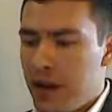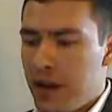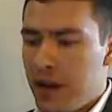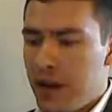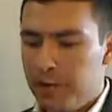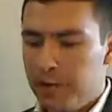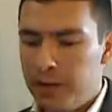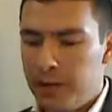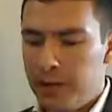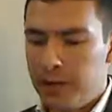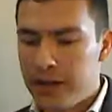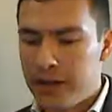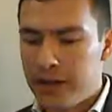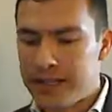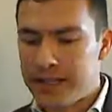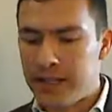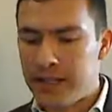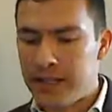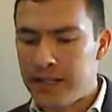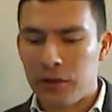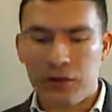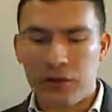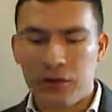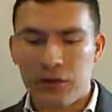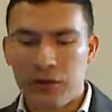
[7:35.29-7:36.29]
Very
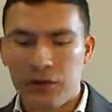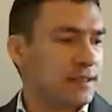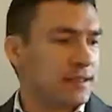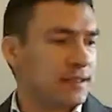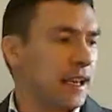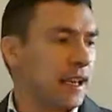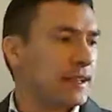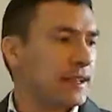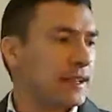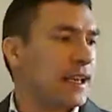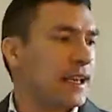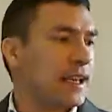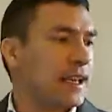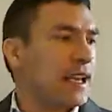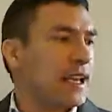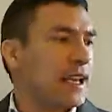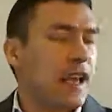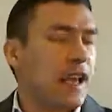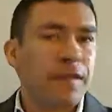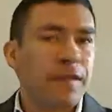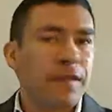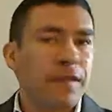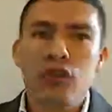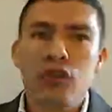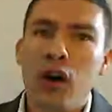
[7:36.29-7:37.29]
similar in size.
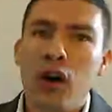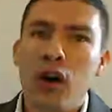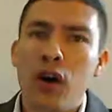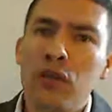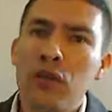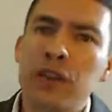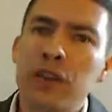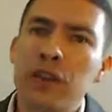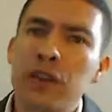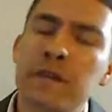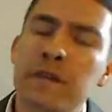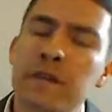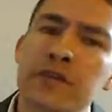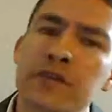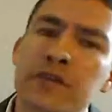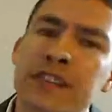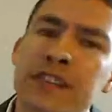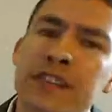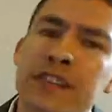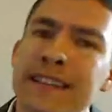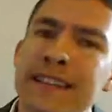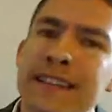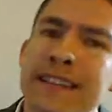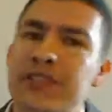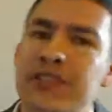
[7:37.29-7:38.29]
If you own the first
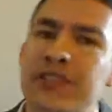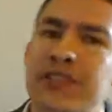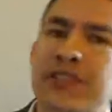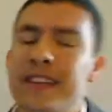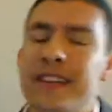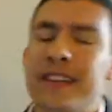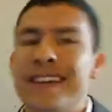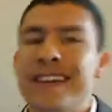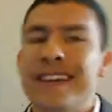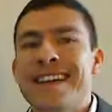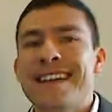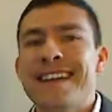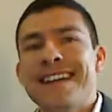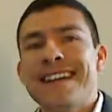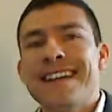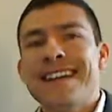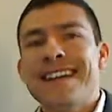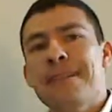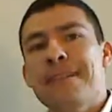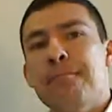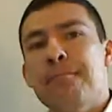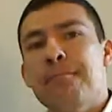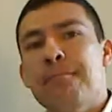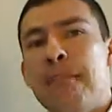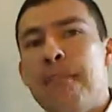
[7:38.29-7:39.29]
edition,
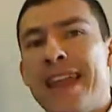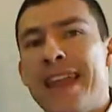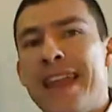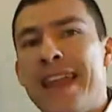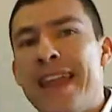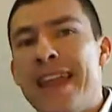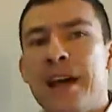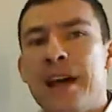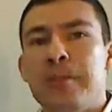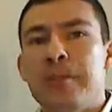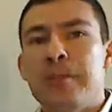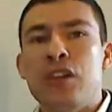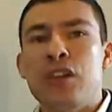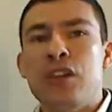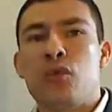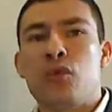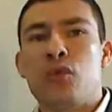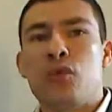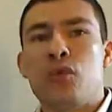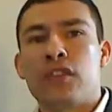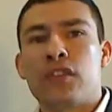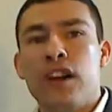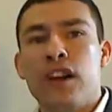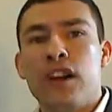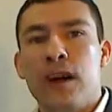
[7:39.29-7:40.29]
it may not be
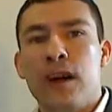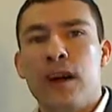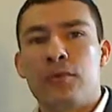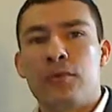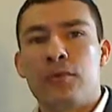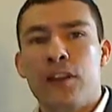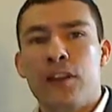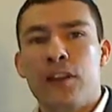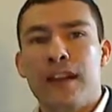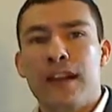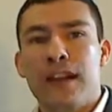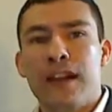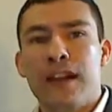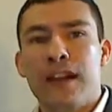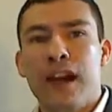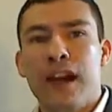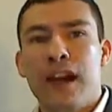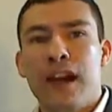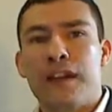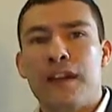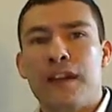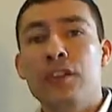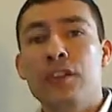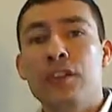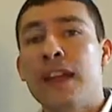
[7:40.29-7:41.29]
worth upgrading.
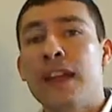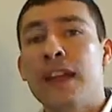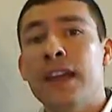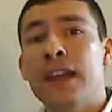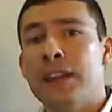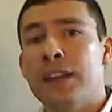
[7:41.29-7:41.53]
If you can